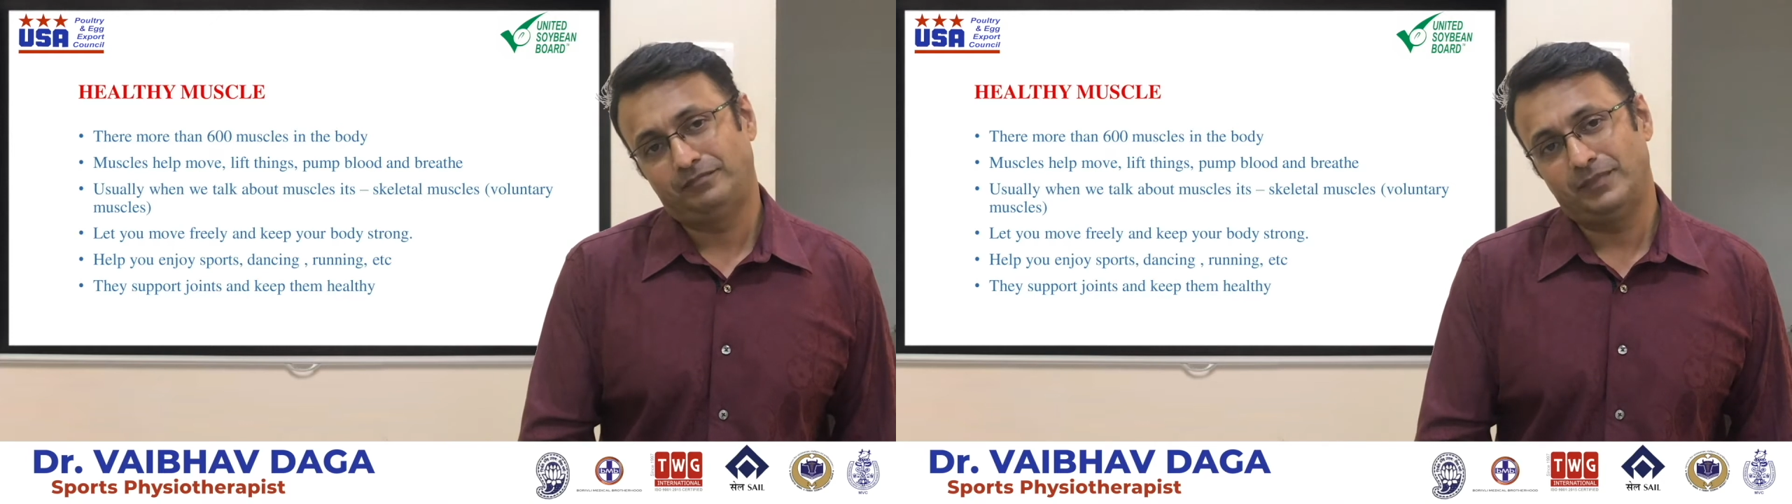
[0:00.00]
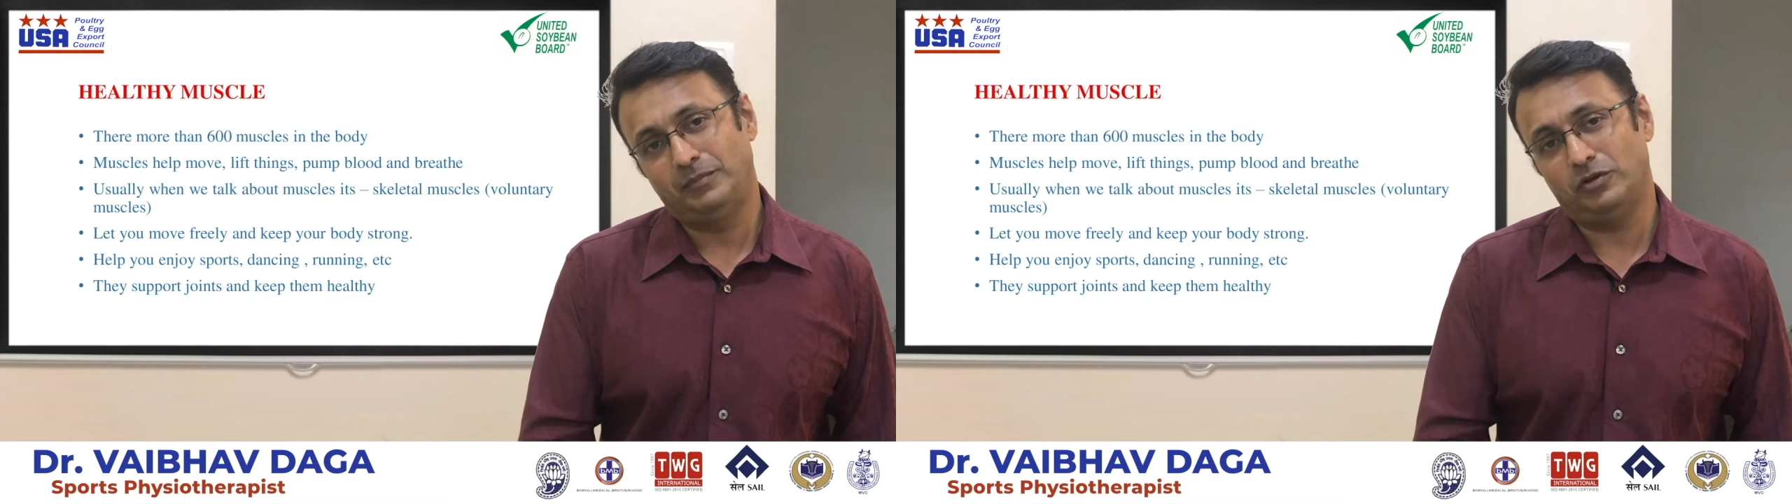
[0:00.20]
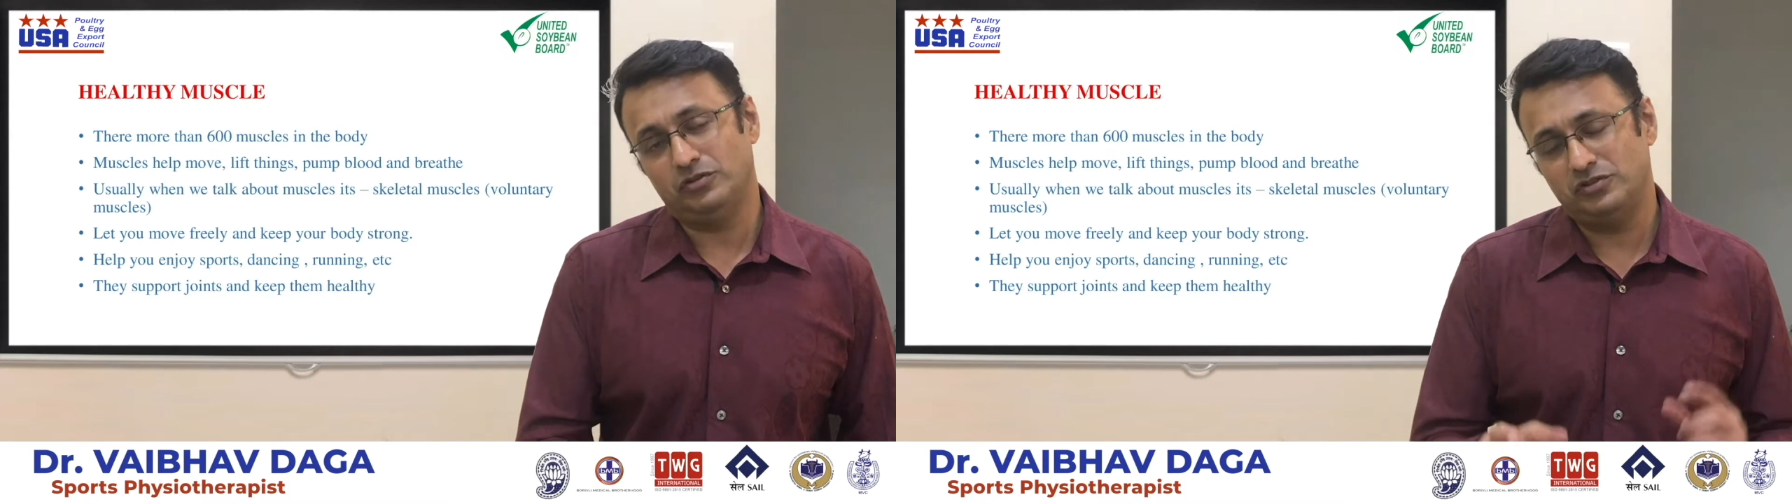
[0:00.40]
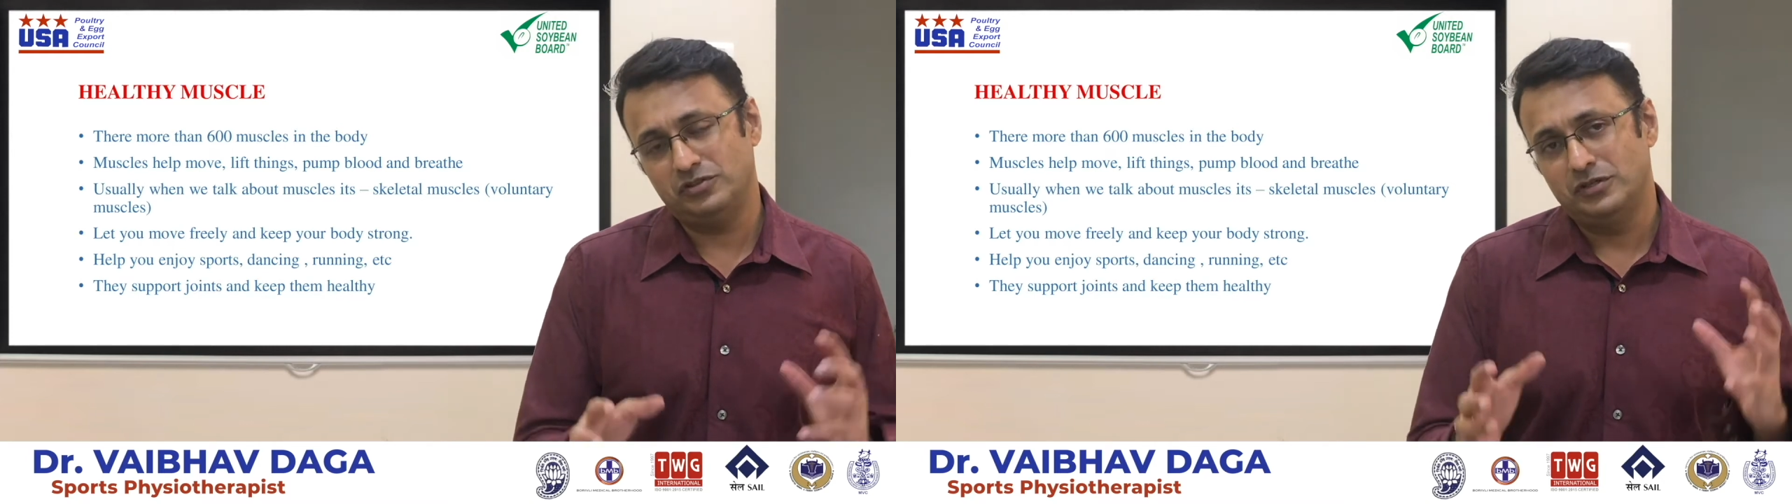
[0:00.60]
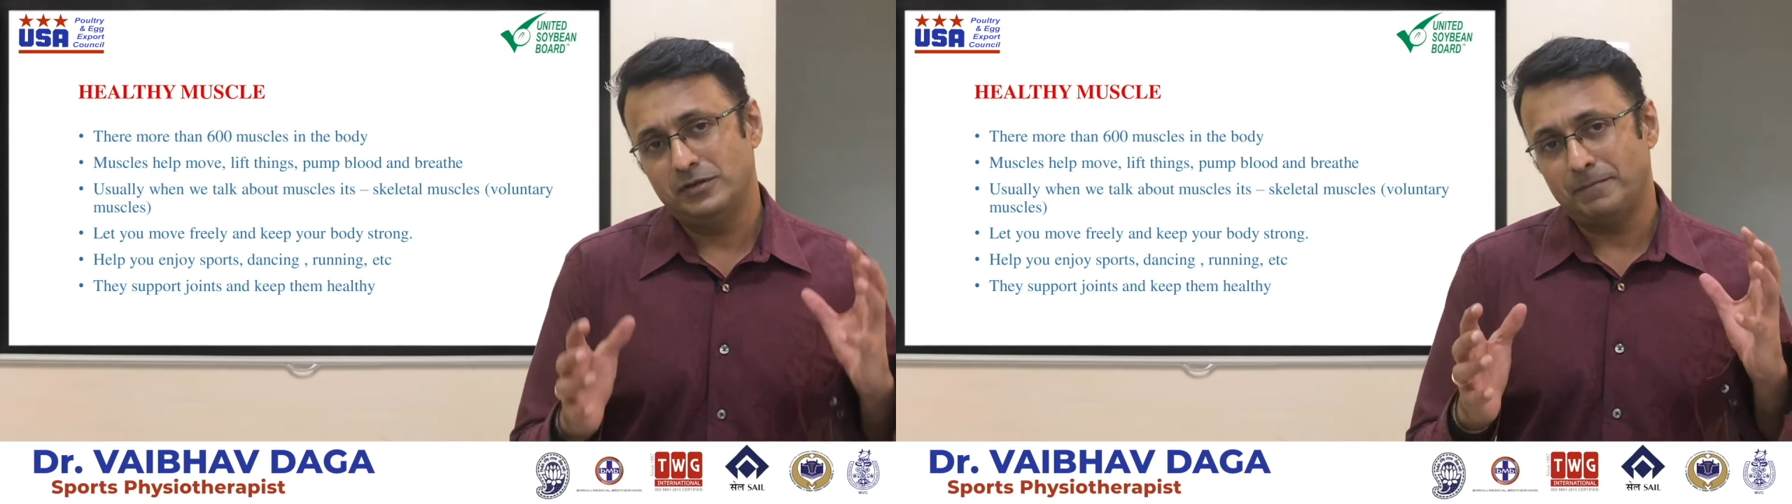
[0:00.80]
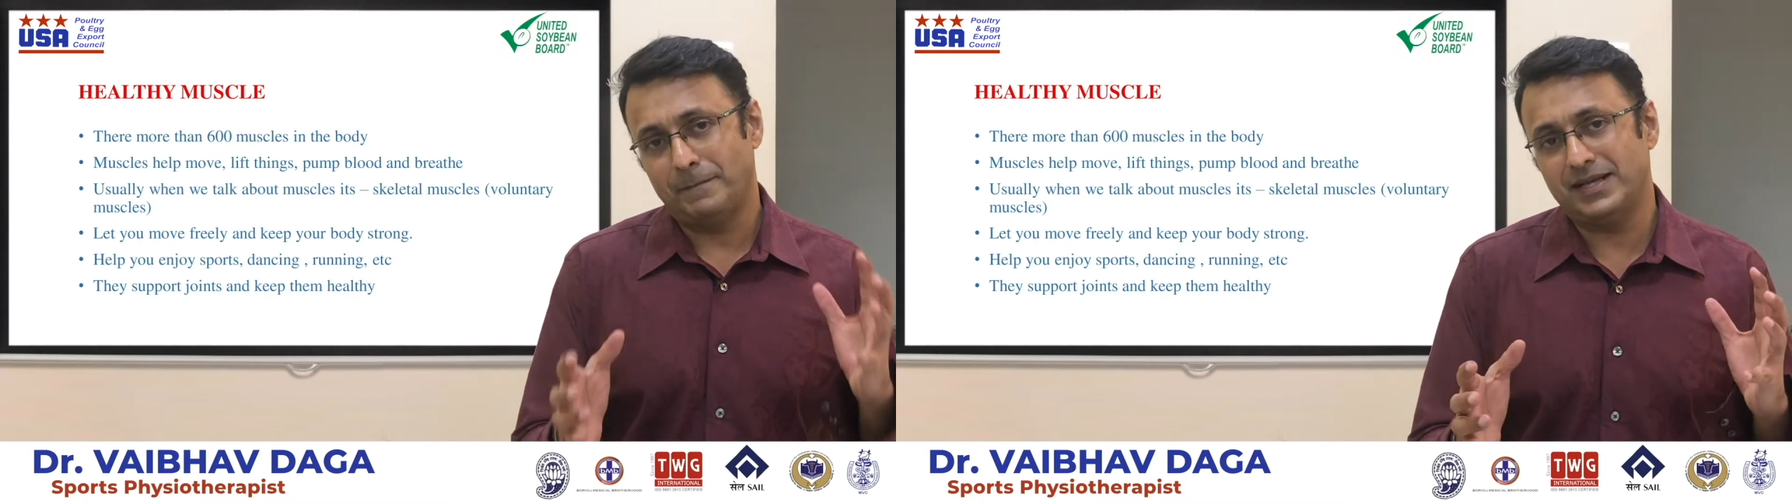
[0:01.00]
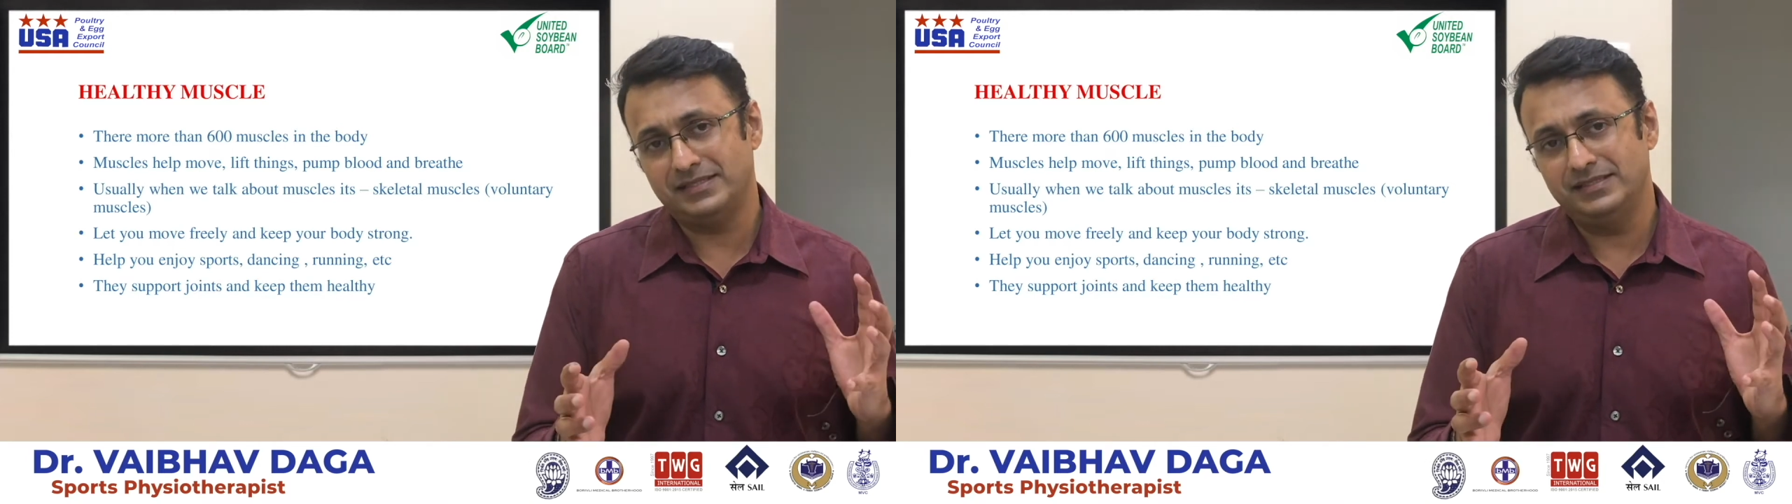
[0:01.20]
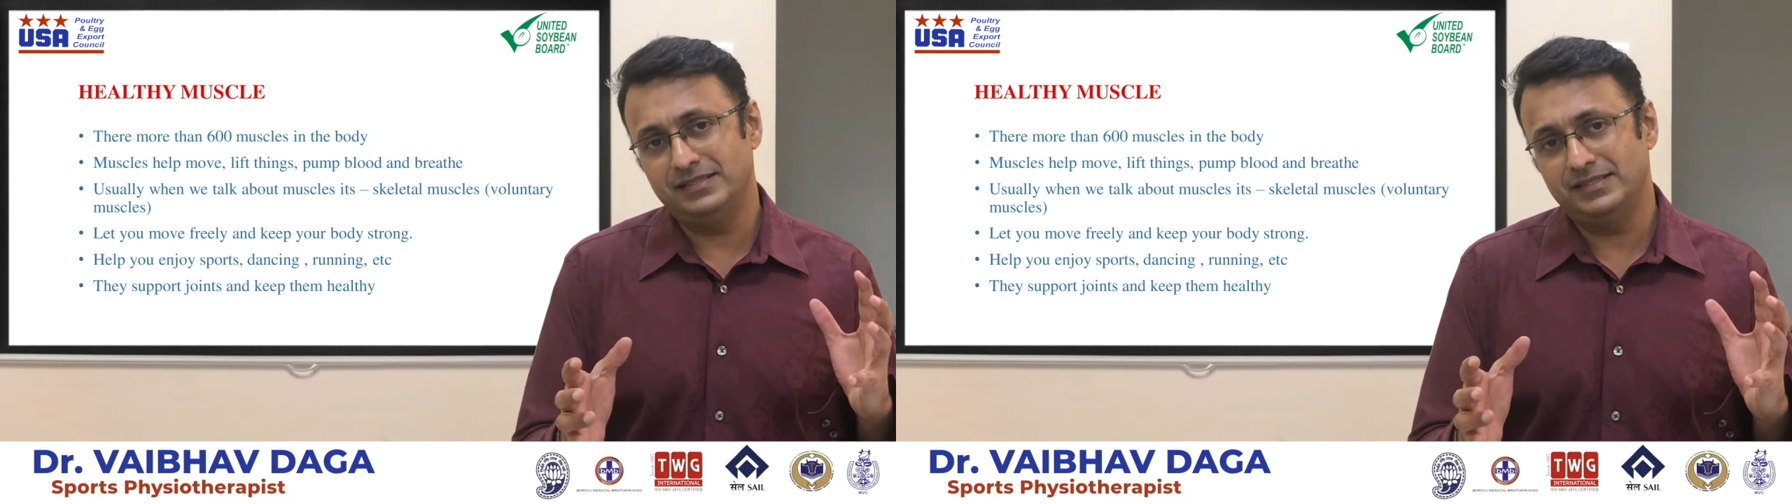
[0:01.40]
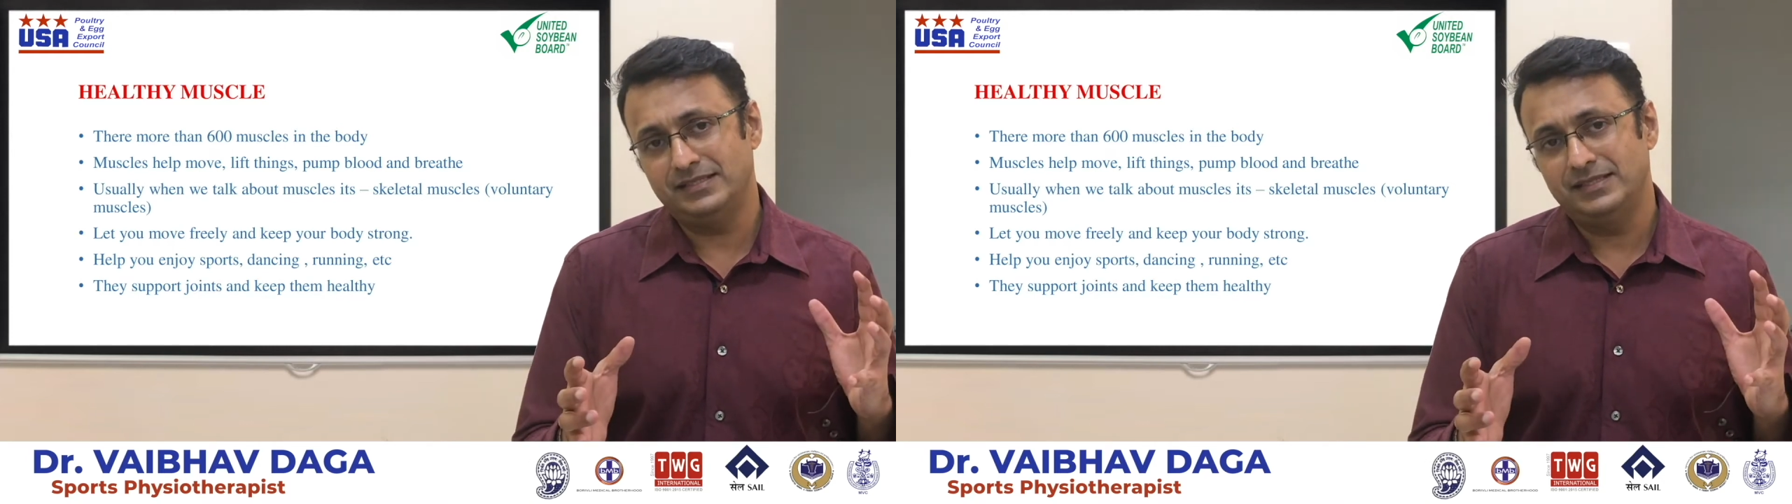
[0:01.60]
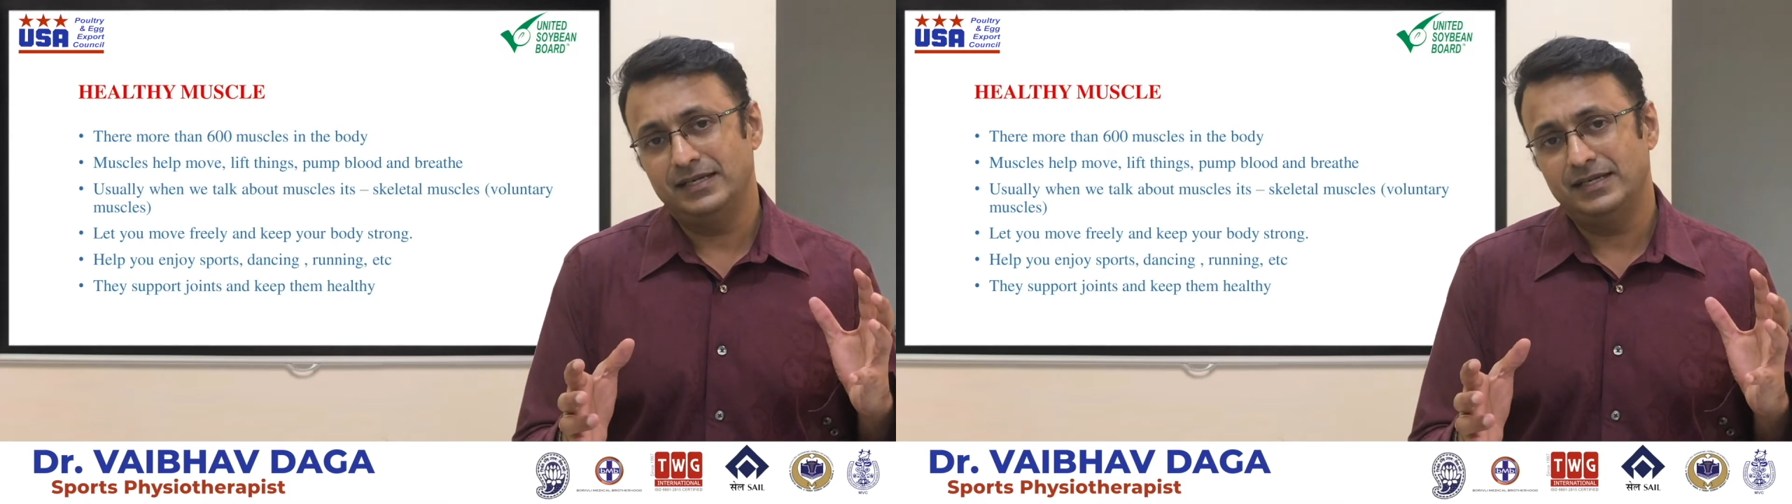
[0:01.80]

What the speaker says: because muscles